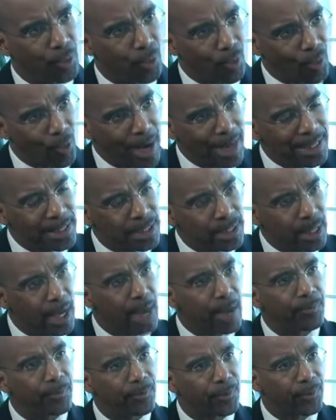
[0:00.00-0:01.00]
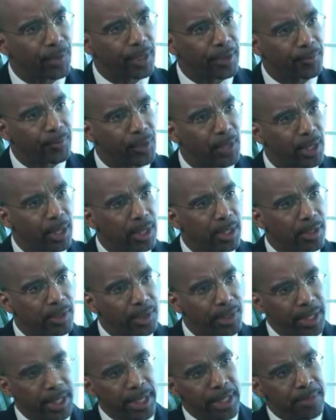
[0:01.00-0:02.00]
right time frame,
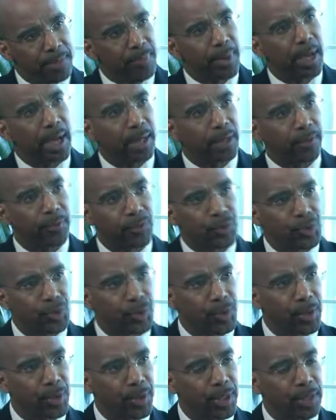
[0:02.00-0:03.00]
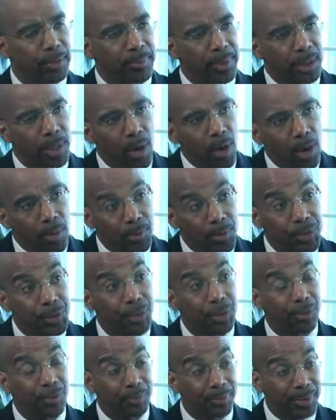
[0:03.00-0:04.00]
the impact of a stroke can be almost
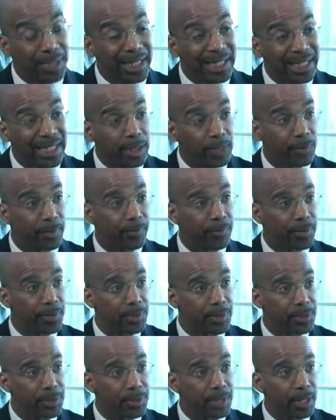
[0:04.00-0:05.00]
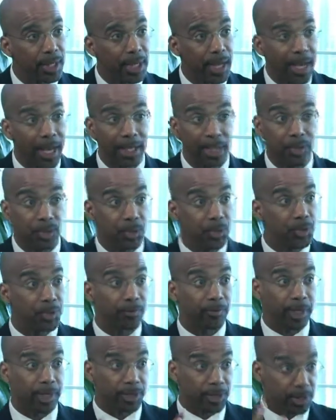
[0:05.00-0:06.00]
completely reversed. Hey,
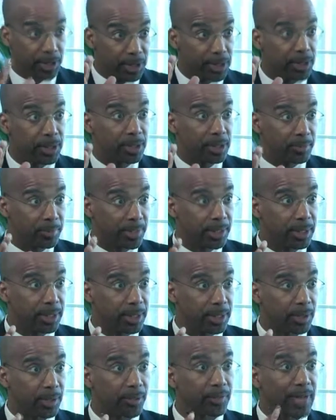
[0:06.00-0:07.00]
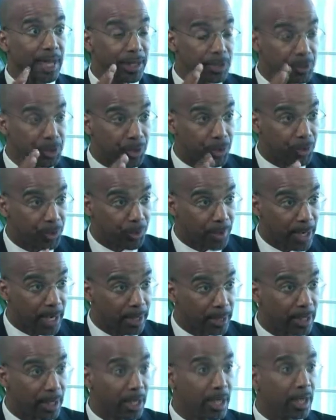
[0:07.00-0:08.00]
newsflash, this is a big deal. That is
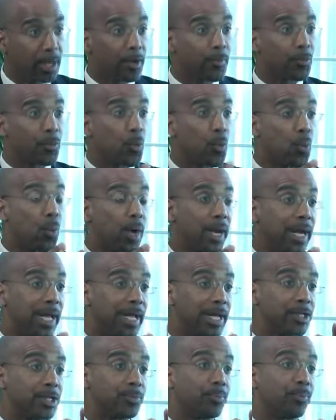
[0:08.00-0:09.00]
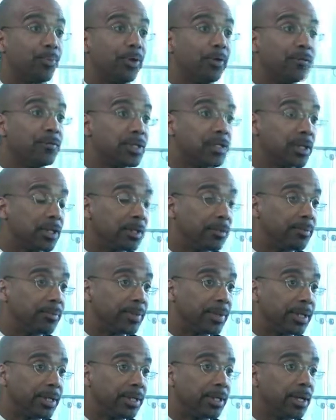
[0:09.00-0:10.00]
correct. What has previously
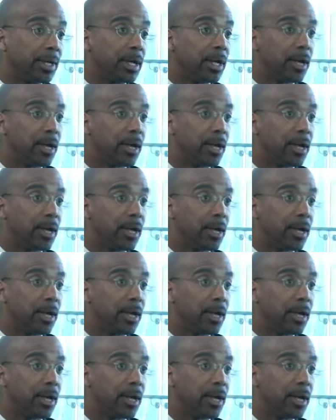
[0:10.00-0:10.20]
been